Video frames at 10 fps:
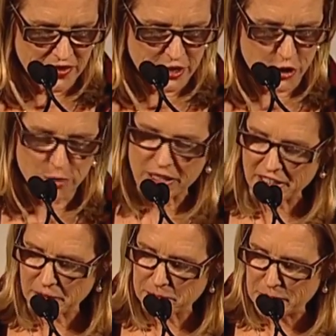the
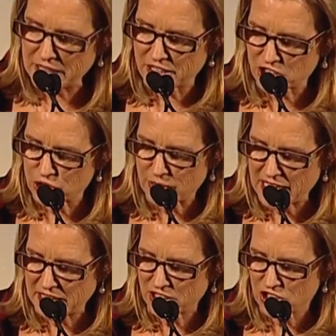three biggest
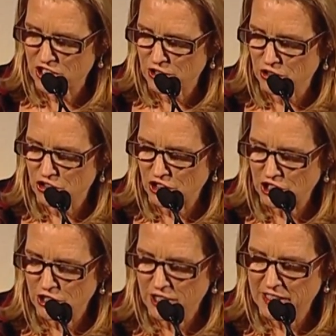threats to
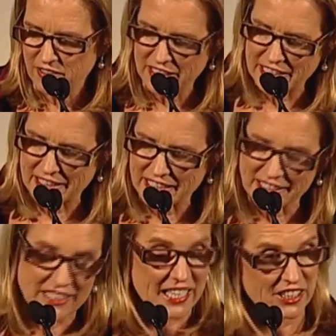security in the United
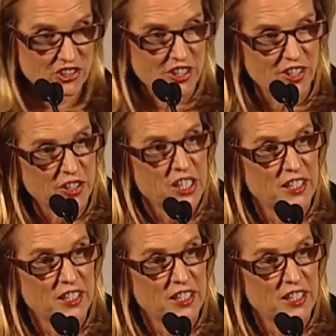States are